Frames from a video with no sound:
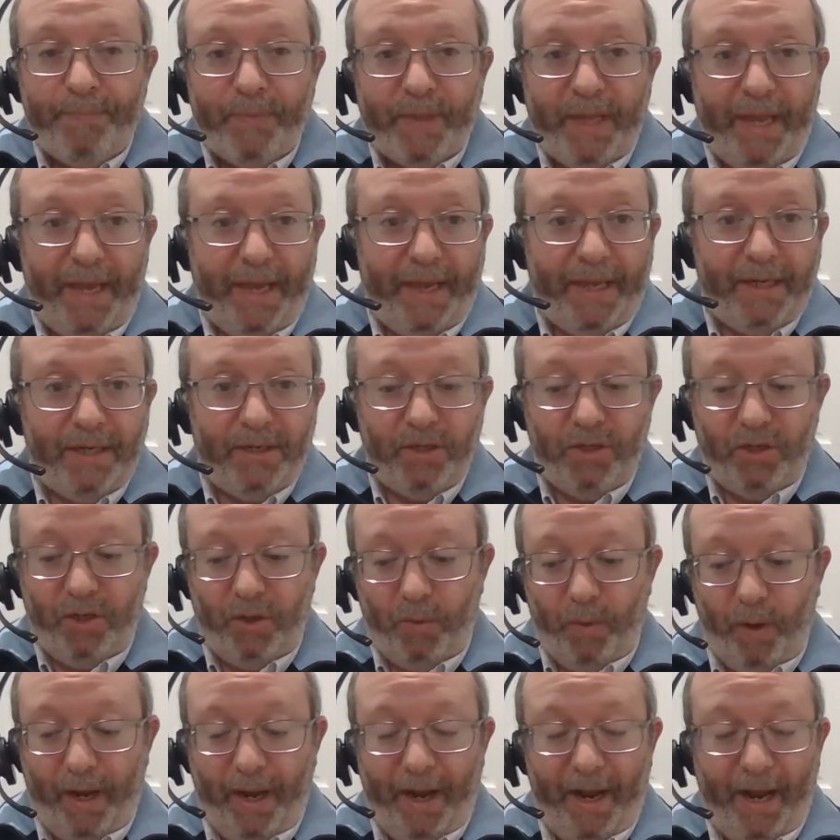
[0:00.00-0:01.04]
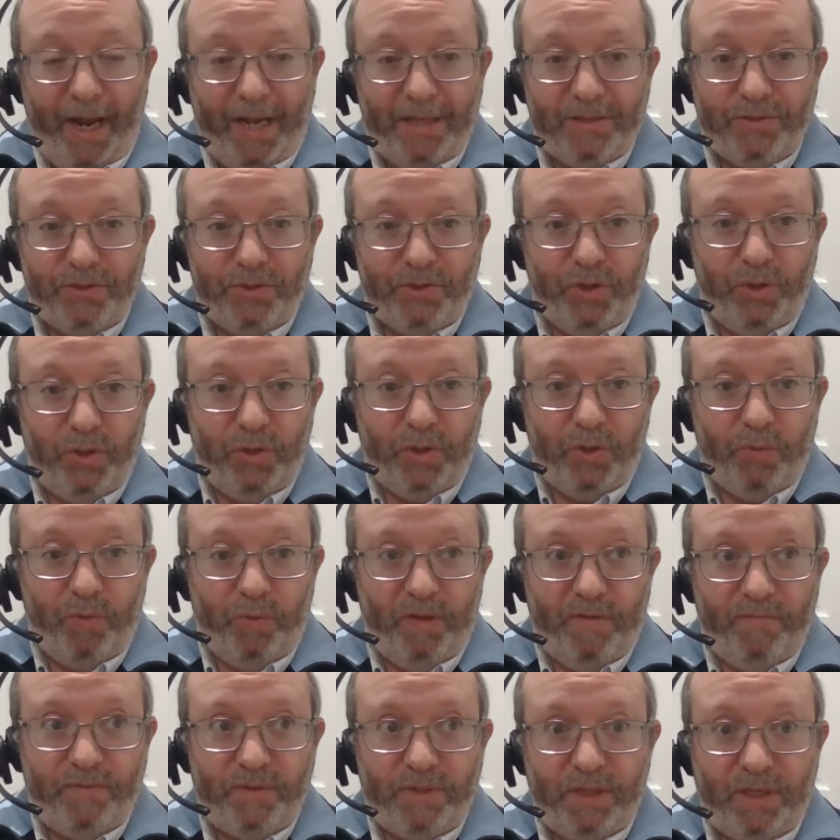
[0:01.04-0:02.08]
And, as you noted,
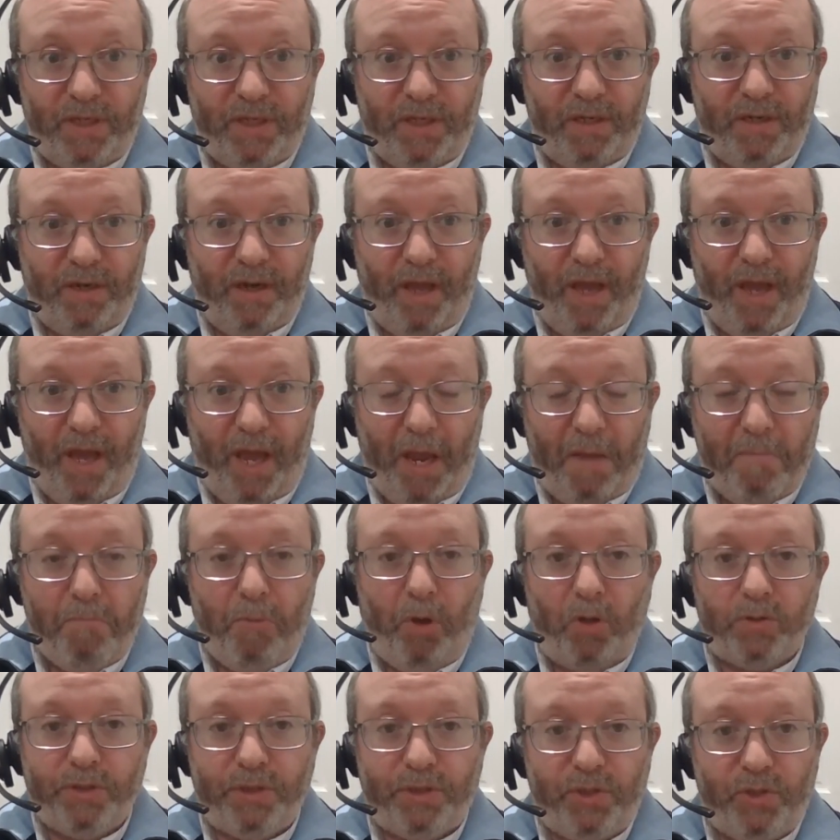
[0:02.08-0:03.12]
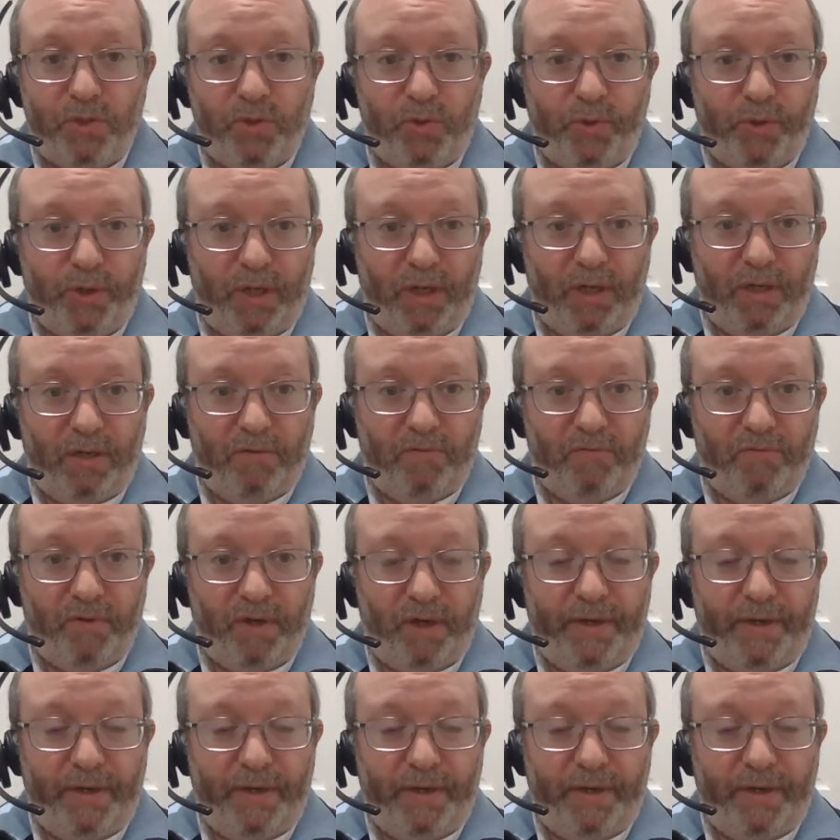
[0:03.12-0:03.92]
we've seen a multitude of